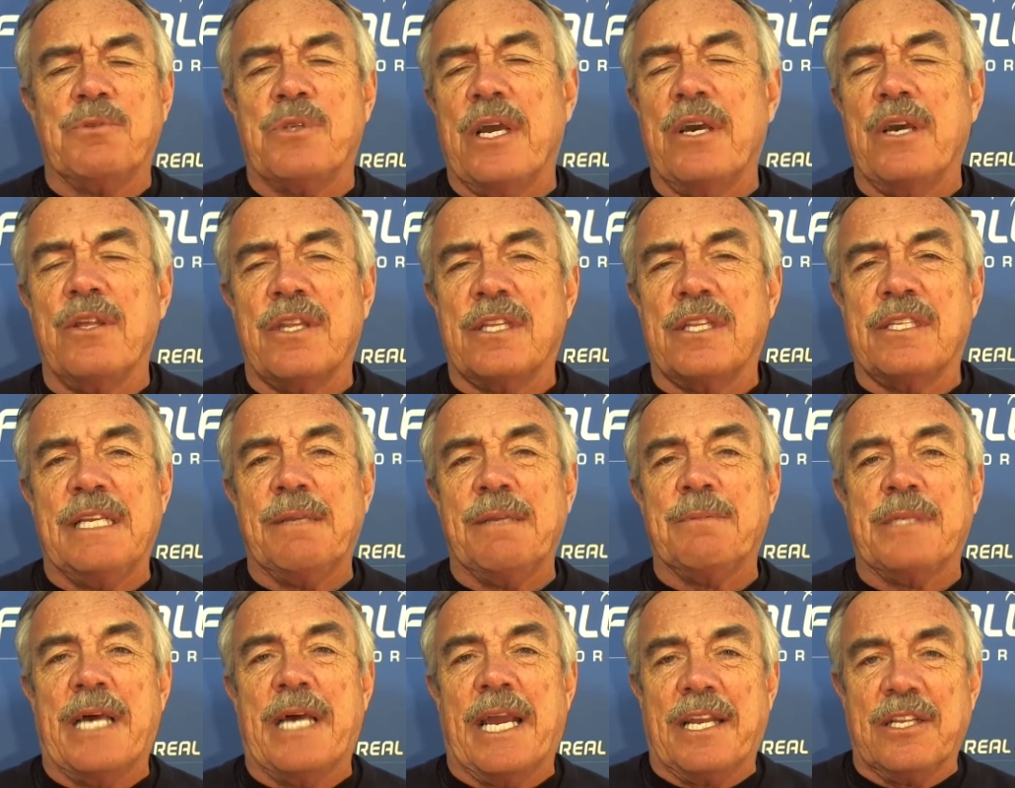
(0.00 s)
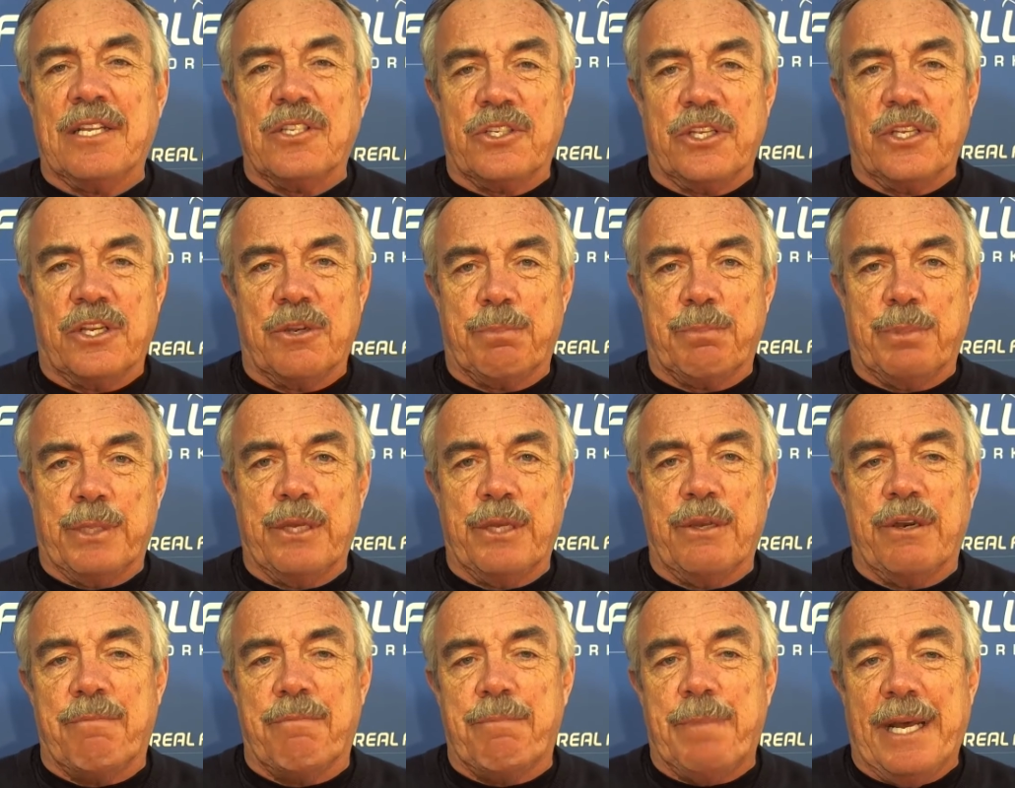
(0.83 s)
the teams I consider
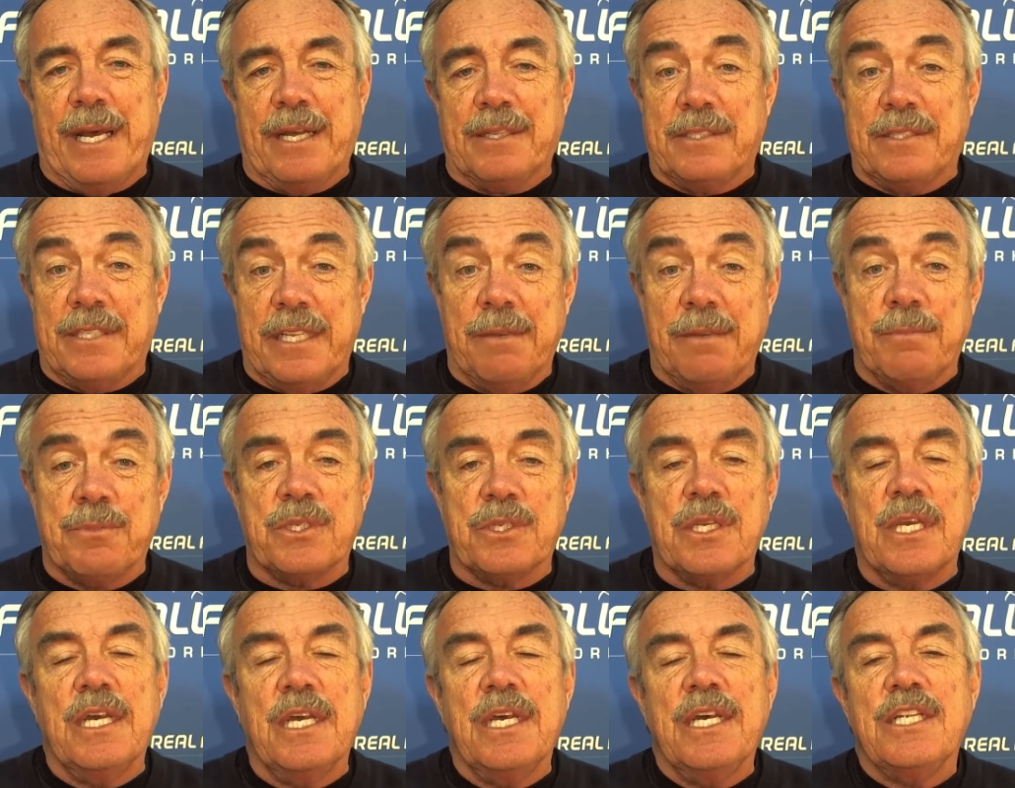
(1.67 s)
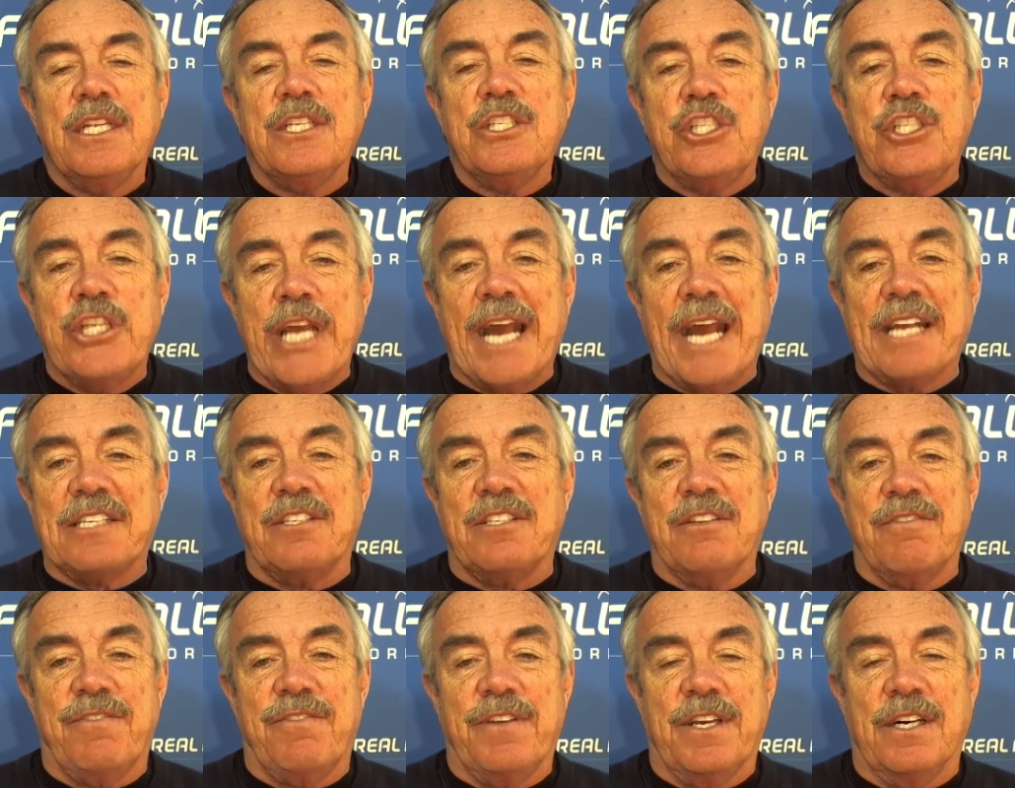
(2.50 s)
playoff-bound teams?
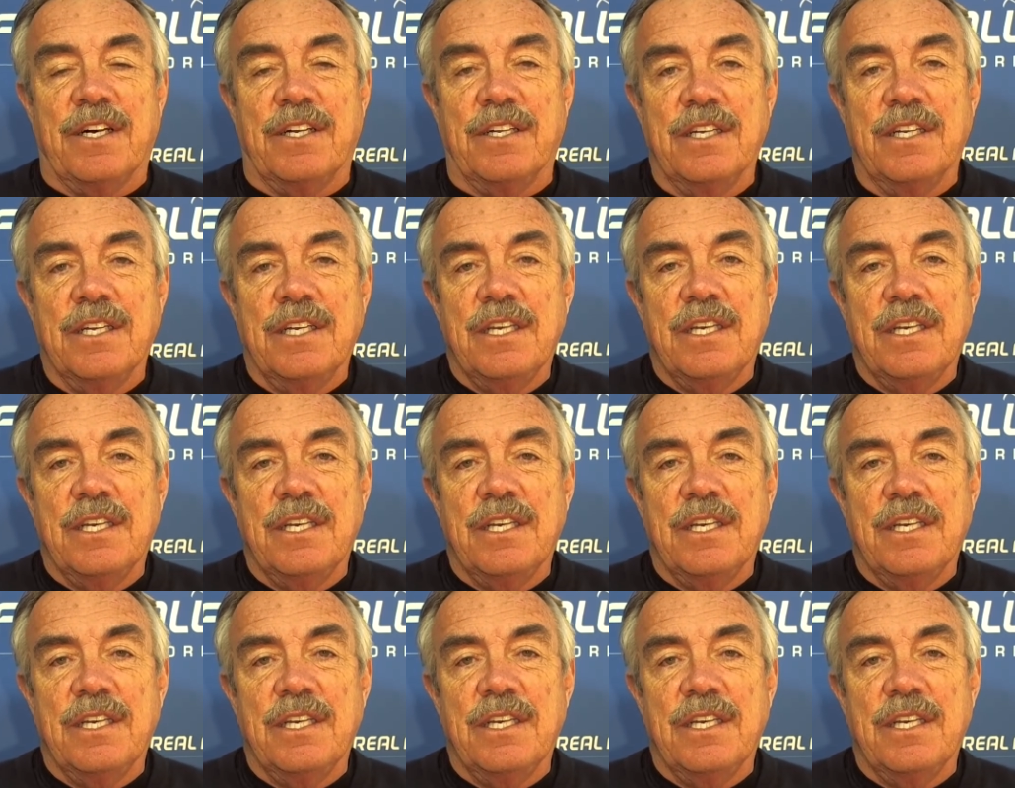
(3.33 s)
Jacksonville.